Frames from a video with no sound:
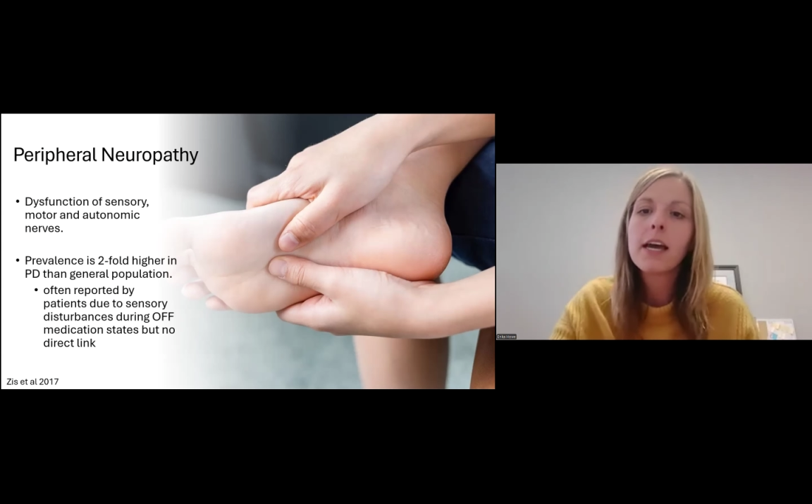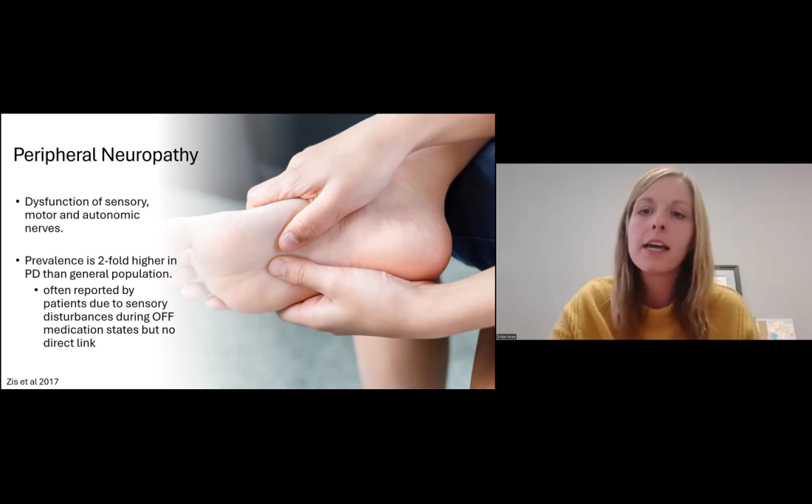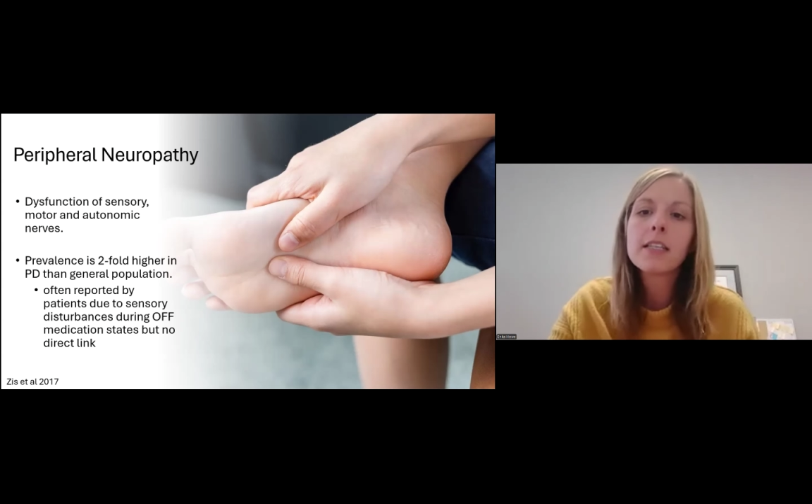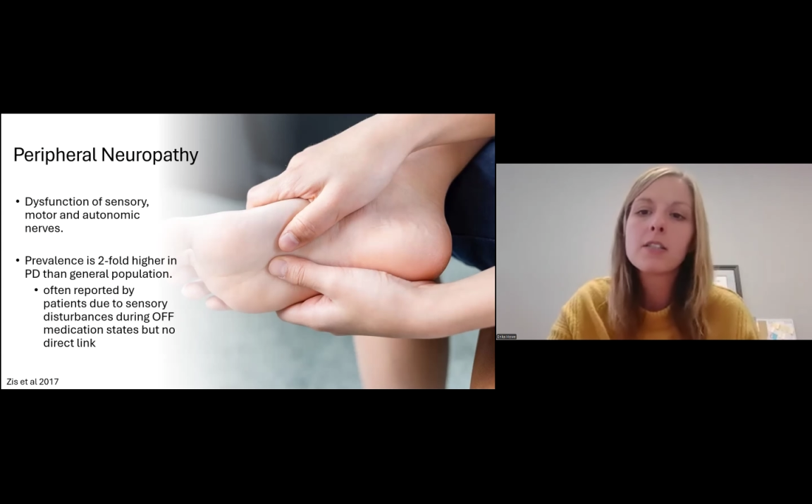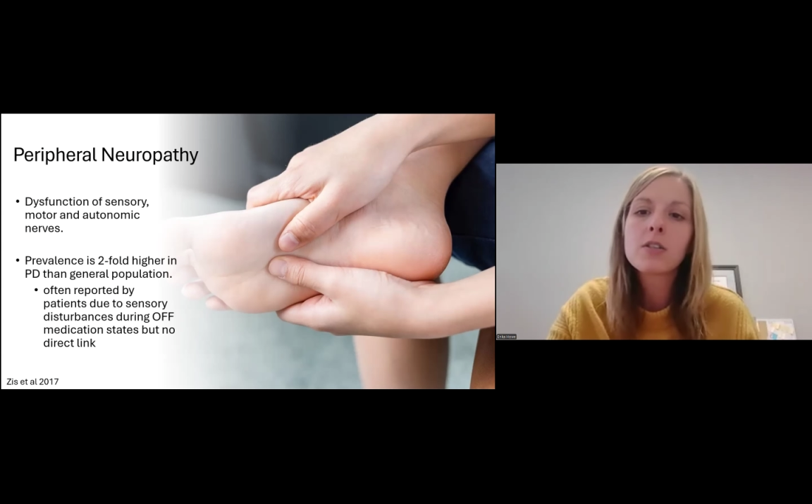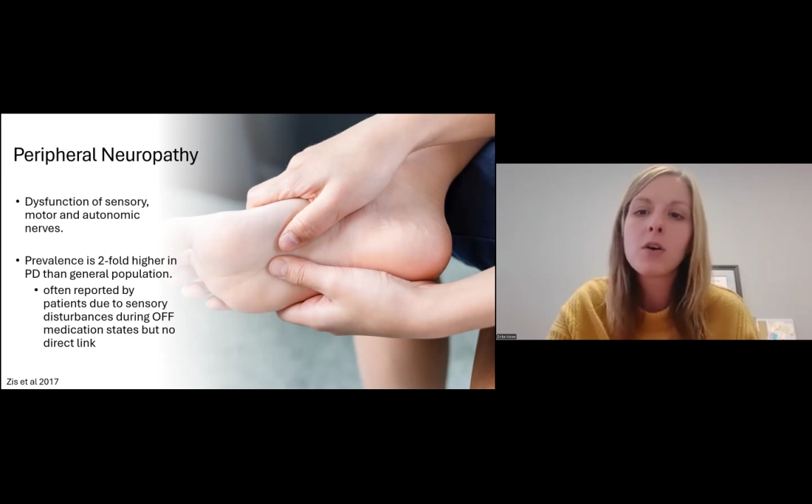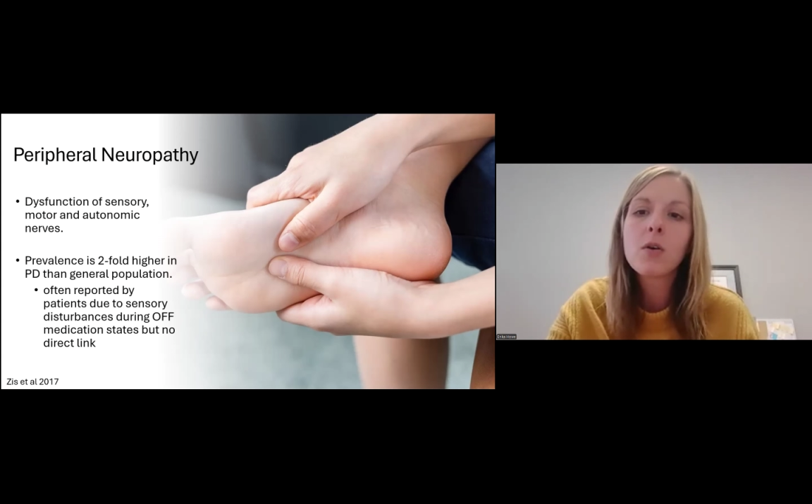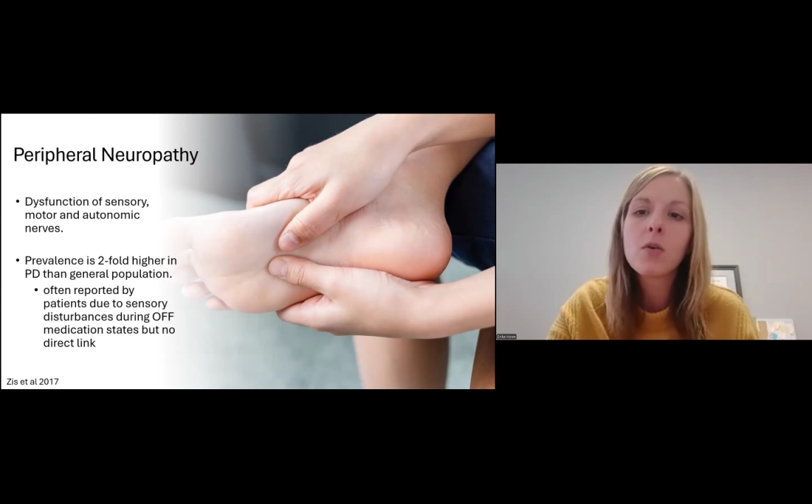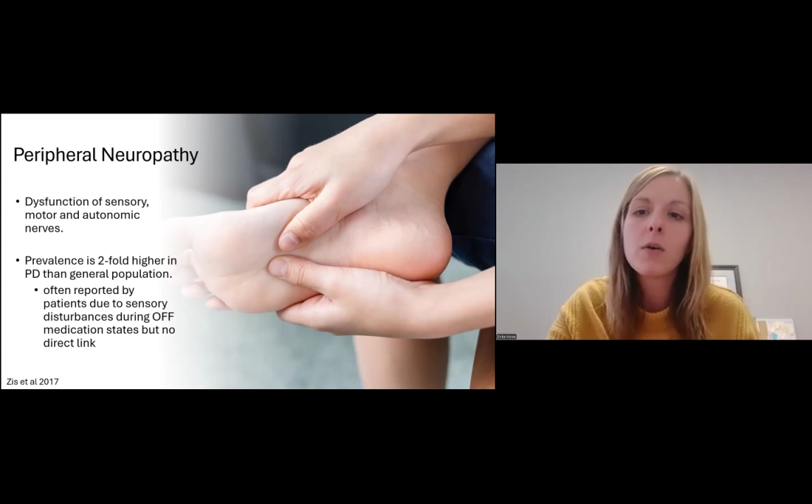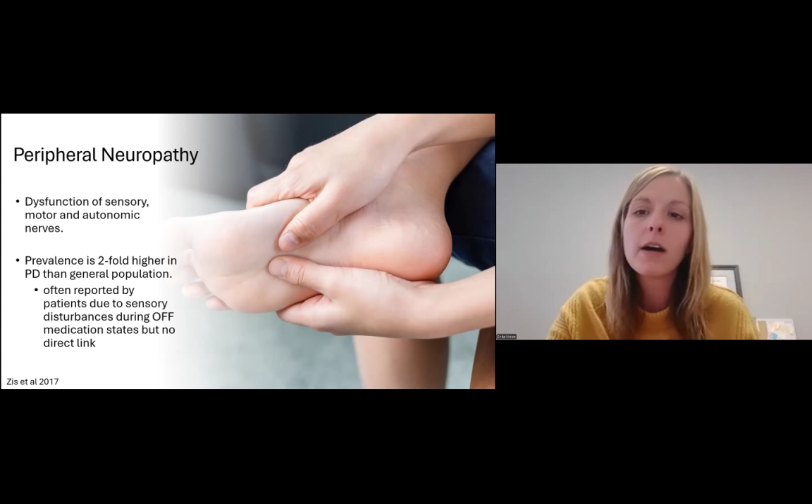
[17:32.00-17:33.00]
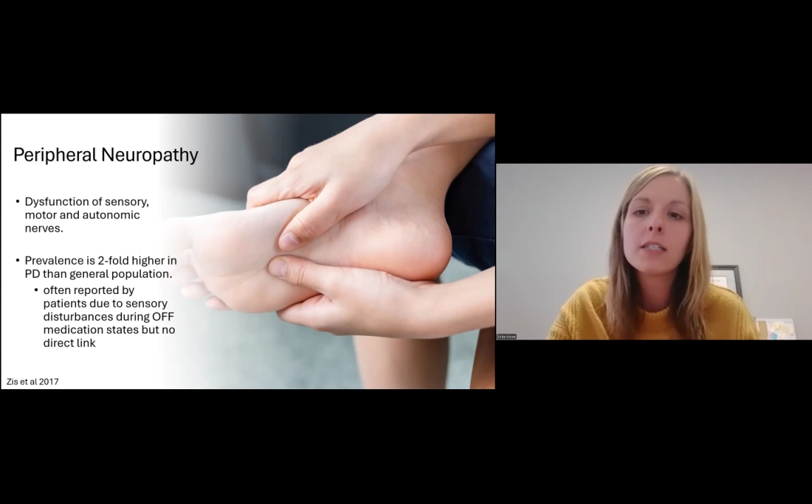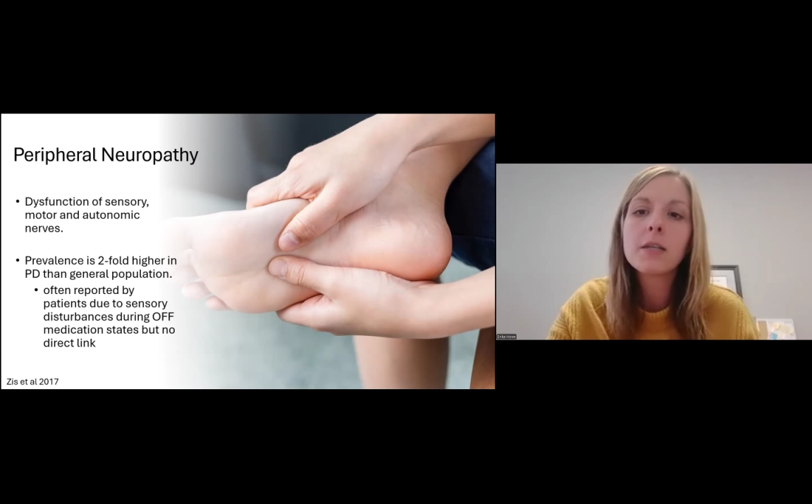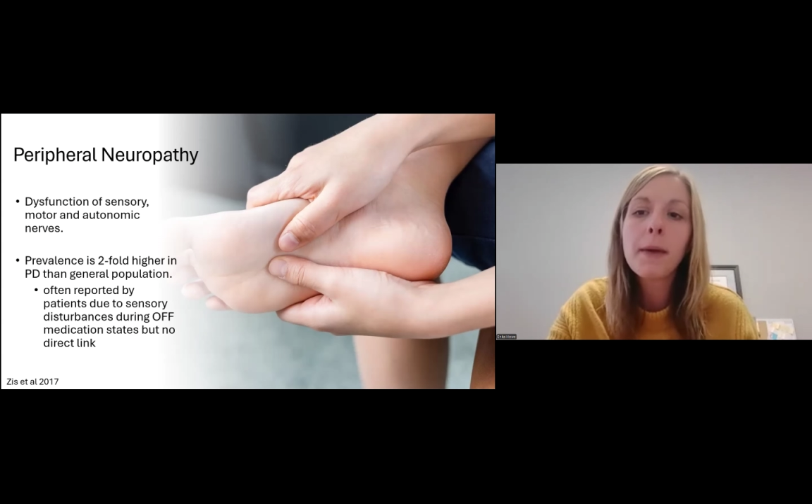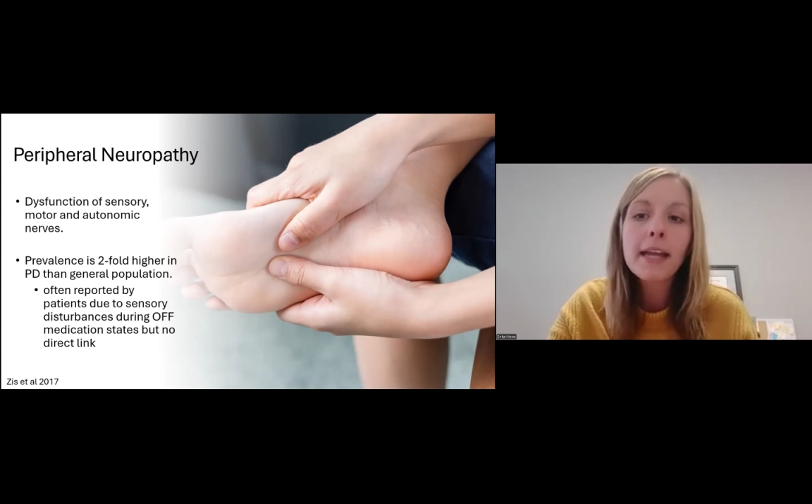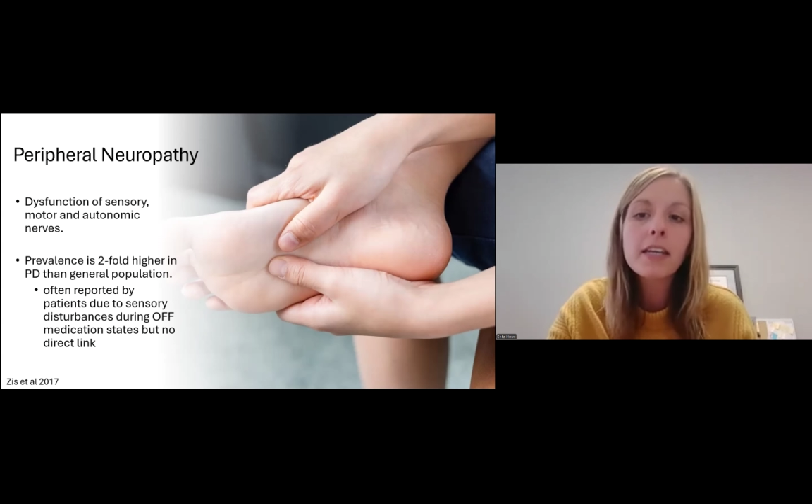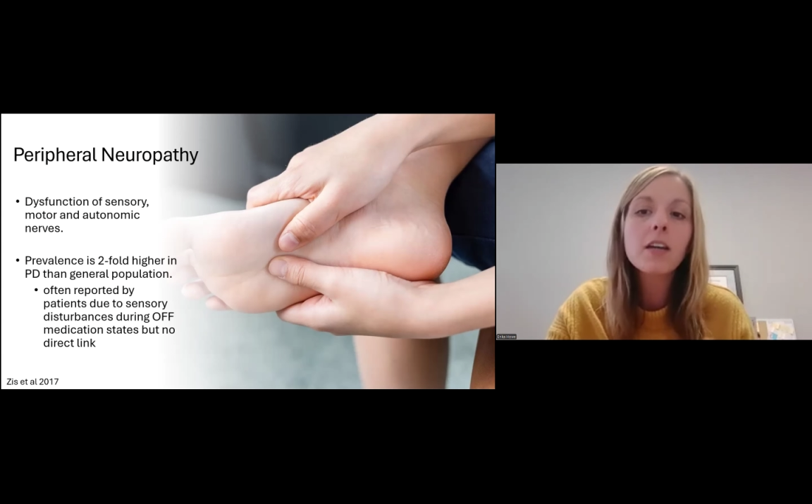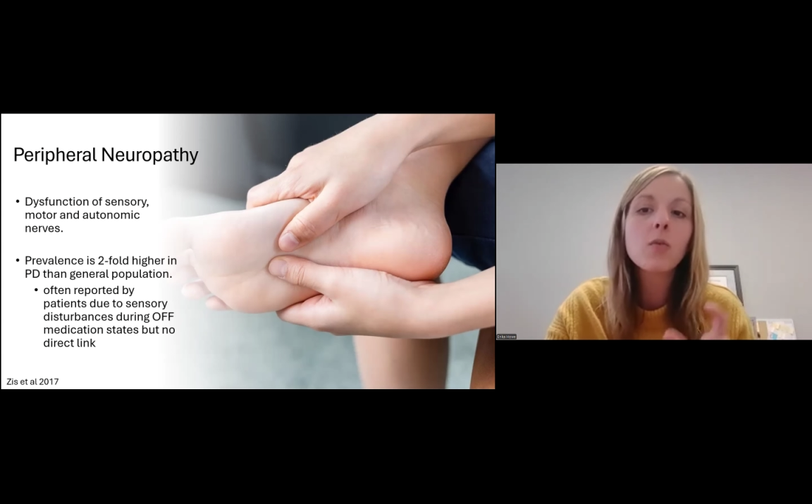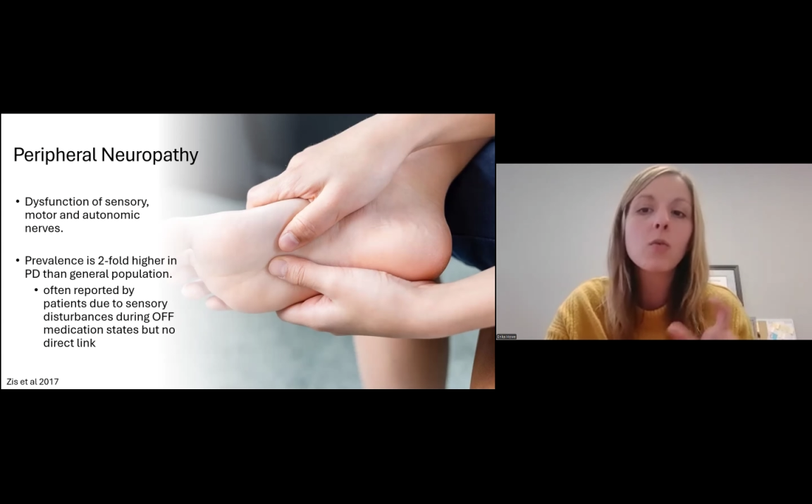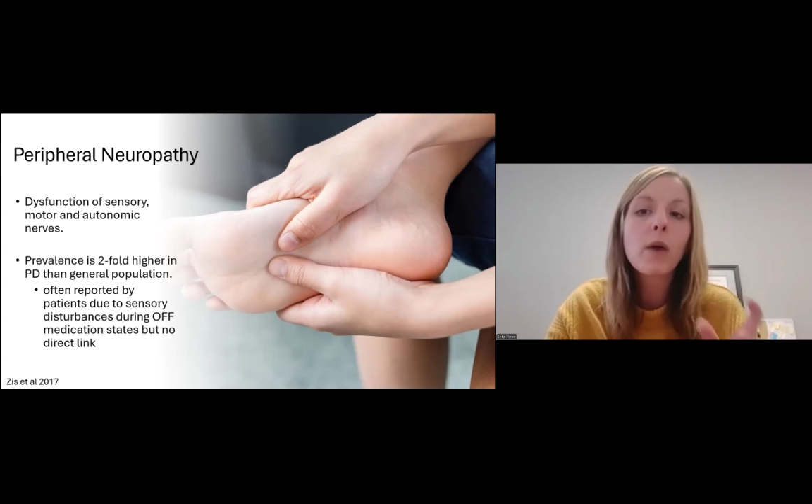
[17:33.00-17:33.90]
And so, depending on